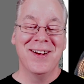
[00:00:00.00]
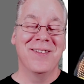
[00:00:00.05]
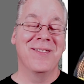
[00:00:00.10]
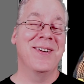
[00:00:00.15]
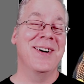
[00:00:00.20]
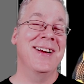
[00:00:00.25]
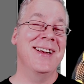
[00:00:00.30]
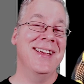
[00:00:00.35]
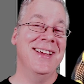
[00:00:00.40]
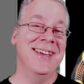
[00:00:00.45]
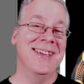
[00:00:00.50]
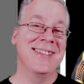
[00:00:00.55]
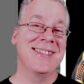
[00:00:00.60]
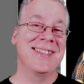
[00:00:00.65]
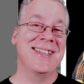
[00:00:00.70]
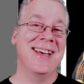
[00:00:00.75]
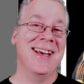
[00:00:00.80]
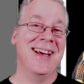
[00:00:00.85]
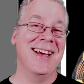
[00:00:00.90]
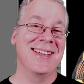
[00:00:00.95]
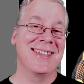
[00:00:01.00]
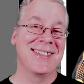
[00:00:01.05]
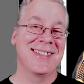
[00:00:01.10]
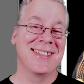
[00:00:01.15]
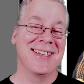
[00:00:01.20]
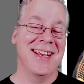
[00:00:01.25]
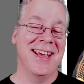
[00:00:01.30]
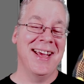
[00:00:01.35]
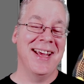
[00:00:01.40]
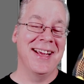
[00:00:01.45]
What is that
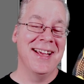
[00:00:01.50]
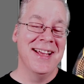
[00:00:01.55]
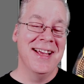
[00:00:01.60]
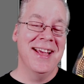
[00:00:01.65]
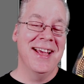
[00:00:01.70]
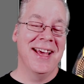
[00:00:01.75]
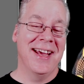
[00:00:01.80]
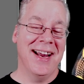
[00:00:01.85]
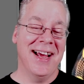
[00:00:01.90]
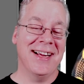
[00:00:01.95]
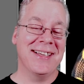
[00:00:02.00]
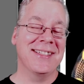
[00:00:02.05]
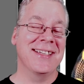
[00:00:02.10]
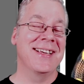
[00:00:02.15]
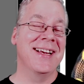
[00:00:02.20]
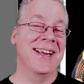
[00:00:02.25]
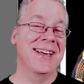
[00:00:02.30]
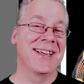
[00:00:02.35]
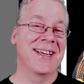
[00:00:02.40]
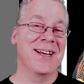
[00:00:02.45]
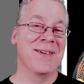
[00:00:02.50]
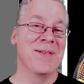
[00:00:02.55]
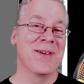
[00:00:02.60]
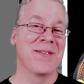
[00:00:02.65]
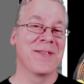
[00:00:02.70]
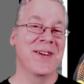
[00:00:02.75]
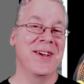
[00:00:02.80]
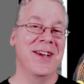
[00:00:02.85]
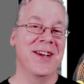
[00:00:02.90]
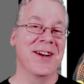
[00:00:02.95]
snake? And I actually had to come
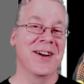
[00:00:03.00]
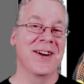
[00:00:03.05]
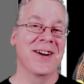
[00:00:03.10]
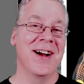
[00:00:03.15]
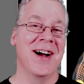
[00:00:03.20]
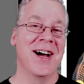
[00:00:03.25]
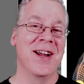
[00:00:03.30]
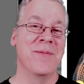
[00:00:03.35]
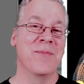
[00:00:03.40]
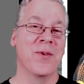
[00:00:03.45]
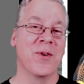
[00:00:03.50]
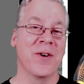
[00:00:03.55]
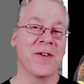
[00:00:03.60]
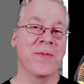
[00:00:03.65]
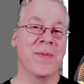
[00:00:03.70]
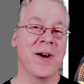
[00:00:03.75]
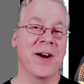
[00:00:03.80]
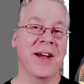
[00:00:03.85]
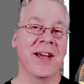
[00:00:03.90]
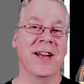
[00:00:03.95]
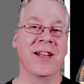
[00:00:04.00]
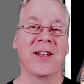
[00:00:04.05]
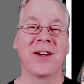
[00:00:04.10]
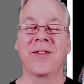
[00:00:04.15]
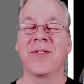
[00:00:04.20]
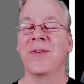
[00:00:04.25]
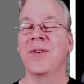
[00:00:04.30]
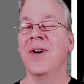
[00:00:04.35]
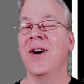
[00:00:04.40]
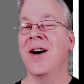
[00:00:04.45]
over here on Morphmarket and
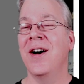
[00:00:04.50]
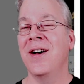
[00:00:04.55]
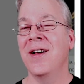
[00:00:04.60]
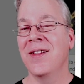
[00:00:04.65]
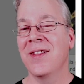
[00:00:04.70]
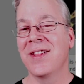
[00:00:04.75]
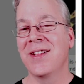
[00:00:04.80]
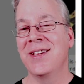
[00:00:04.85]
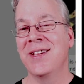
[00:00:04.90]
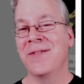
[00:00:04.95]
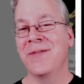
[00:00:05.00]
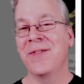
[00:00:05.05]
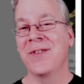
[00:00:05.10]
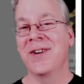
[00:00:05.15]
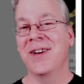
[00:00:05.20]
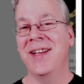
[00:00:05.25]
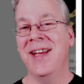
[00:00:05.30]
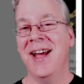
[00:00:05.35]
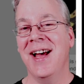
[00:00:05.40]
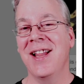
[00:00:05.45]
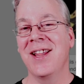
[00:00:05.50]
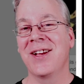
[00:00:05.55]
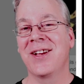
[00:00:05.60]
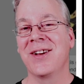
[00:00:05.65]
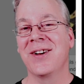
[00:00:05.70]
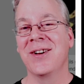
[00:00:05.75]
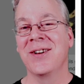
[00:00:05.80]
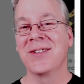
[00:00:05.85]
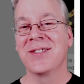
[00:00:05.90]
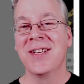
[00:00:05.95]
look through all the different
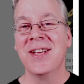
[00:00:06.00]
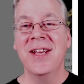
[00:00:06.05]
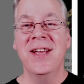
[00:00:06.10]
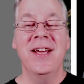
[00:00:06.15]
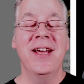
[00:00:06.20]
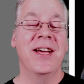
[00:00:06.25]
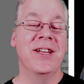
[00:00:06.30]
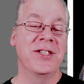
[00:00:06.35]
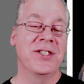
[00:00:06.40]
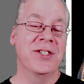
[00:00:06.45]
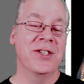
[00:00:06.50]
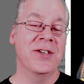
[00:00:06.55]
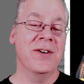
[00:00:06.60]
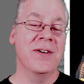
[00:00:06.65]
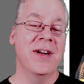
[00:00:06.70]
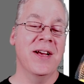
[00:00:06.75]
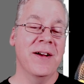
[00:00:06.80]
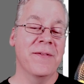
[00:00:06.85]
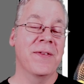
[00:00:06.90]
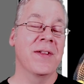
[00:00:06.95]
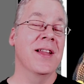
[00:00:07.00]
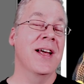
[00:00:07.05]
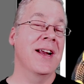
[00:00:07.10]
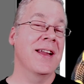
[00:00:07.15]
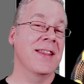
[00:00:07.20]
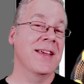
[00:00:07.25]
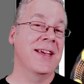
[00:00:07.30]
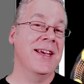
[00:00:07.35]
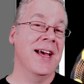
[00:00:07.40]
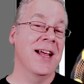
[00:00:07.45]
calicos, and sure enough, a lot
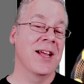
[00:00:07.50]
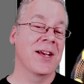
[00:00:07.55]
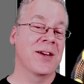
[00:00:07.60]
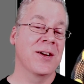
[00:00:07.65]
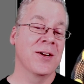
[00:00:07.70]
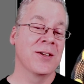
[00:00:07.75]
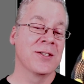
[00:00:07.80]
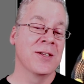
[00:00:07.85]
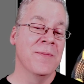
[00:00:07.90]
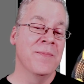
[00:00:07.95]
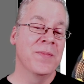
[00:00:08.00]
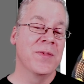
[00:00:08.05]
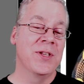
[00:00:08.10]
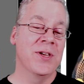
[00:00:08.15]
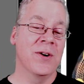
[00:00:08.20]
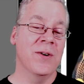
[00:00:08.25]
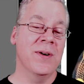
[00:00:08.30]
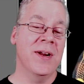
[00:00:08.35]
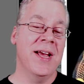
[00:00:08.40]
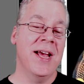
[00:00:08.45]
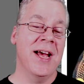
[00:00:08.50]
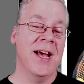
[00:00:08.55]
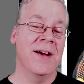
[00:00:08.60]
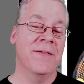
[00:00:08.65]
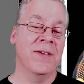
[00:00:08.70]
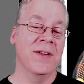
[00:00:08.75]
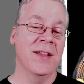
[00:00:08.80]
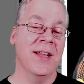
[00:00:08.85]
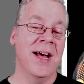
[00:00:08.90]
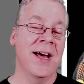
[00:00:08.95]
of the calicos don't
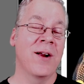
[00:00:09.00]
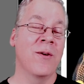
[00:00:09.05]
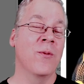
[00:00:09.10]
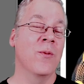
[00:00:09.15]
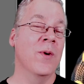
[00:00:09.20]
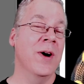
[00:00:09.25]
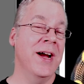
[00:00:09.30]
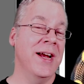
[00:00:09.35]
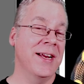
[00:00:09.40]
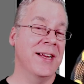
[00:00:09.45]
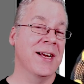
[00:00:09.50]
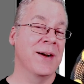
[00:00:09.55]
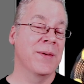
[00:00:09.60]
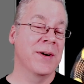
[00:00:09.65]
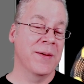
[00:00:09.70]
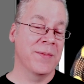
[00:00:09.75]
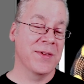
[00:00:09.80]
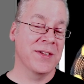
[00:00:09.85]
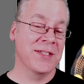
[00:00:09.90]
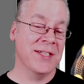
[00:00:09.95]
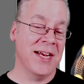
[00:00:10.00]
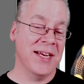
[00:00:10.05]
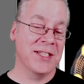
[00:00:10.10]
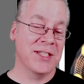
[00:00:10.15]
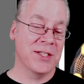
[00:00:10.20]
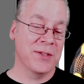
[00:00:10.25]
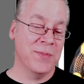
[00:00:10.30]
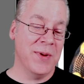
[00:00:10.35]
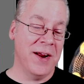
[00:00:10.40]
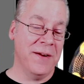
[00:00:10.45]
have a lot of white coming up the
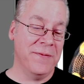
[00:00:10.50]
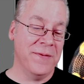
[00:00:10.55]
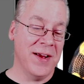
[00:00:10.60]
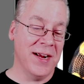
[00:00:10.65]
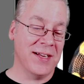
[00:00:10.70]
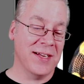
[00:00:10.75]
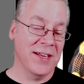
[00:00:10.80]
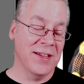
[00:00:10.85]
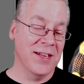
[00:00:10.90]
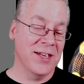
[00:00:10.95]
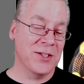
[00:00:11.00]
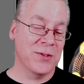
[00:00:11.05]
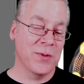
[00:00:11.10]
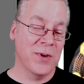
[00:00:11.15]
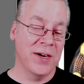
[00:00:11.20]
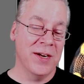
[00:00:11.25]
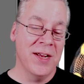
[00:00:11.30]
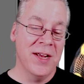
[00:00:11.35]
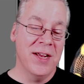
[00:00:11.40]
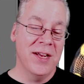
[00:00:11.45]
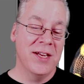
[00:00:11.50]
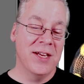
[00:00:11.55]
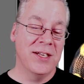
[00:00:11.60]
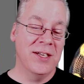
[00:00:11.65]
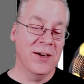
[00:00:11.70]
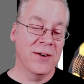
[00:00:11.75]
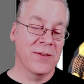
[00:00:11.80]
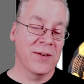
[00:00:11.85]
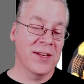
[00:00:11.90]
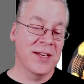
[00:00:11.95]
sides. As a matter of fact, on this one, you
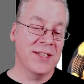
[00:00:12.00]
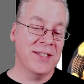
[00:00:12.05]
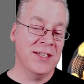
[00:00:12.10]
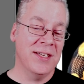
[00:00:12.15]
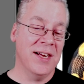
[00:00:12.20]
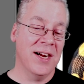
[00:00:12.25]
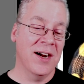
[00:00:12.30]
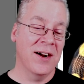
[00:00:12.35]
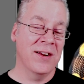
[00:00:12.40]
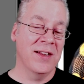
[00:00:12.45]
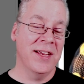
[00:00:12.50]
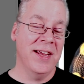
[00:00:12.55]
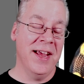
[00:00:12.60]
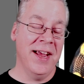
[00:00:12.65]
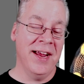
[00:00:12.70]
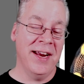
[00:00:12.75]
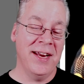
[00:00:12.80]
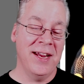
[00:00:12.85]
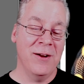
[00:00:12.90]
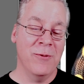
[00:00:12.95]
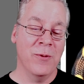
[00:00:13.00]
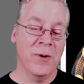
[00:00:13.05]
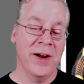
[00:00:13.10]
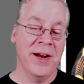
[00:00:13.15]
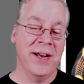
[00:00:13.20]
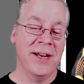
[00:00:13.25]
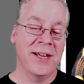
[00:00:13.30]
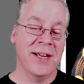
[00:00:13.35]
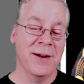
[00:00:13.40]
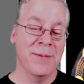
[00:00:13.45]
don't really see hardly any
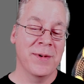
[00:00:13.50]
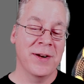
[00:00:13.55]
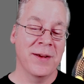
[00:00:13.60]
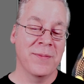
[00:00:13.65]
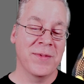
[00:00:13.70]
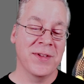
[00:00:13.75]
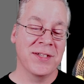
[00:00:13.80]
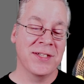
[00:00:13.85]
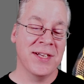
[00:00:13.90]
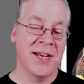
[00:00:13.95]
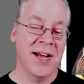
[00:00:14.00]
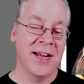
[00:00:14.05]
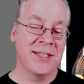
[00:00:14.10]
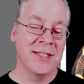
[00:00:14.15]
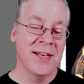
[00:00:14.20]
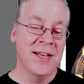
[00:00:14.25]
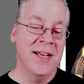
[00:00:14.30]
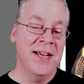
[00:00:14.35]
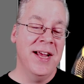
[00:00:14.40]
white coming up the sides,